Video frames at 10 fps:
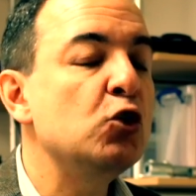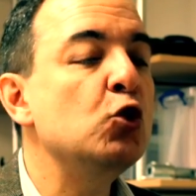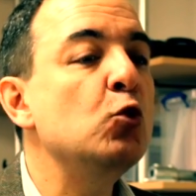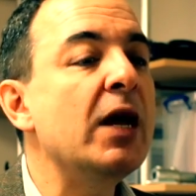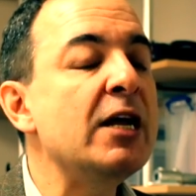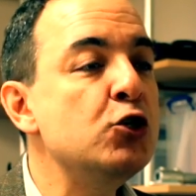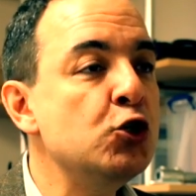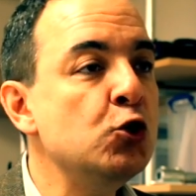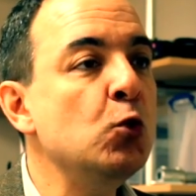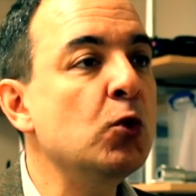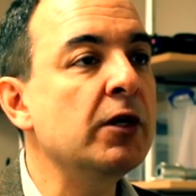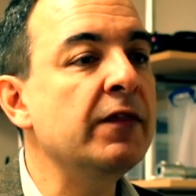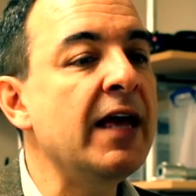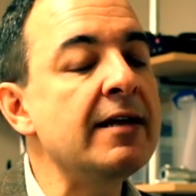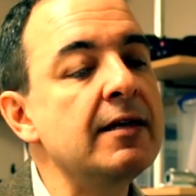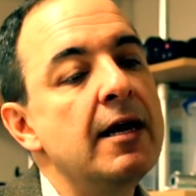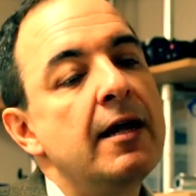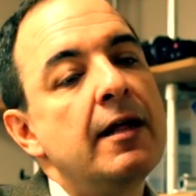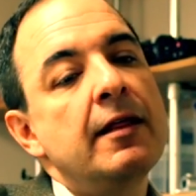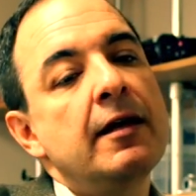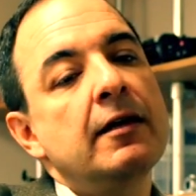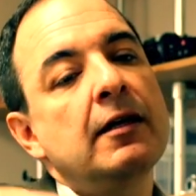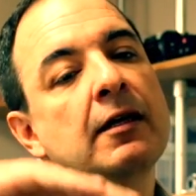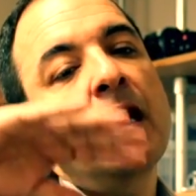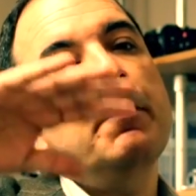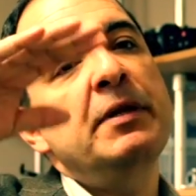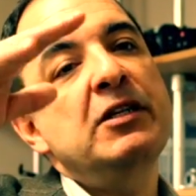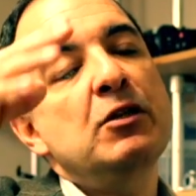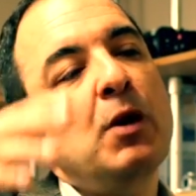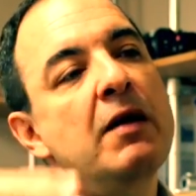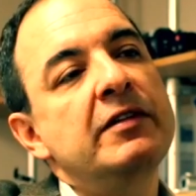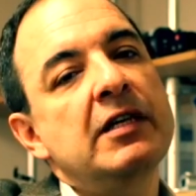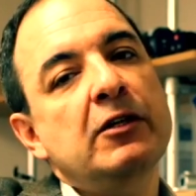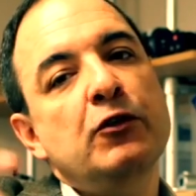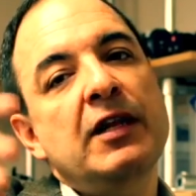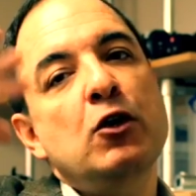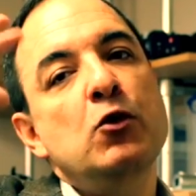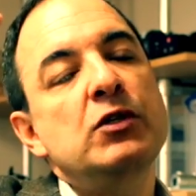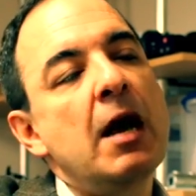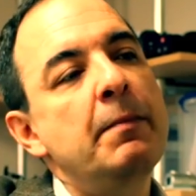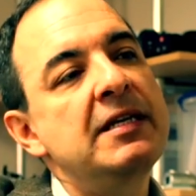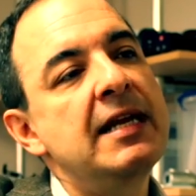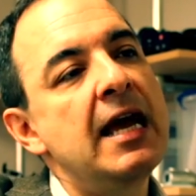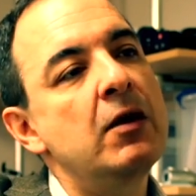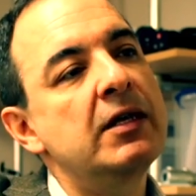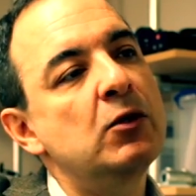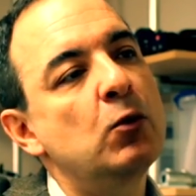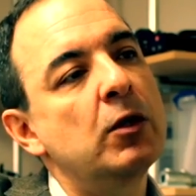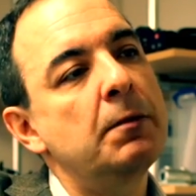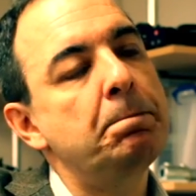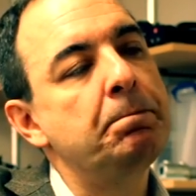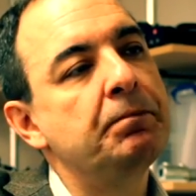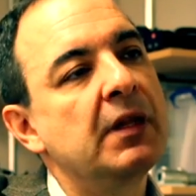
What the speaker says: to ensure that companies, the private sector that goes up and down, as it were,